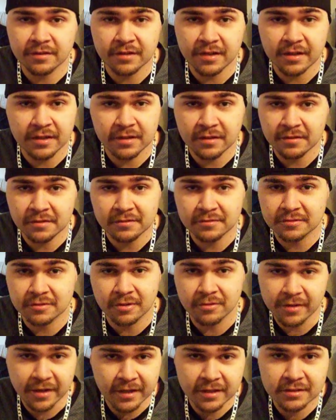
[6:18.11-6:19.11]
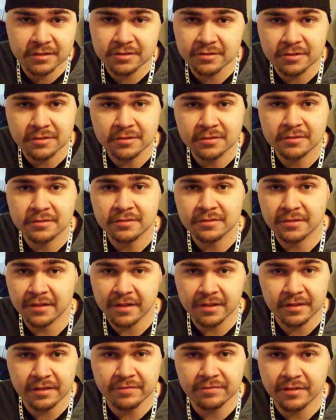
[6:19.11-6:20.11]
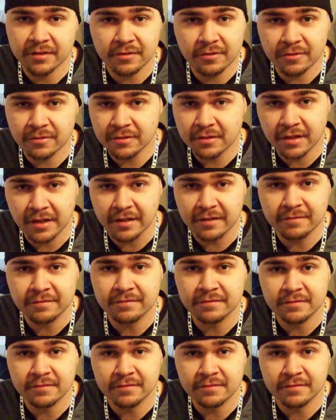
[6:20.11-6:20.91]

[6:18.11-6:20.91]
they don't answer. They live their own life.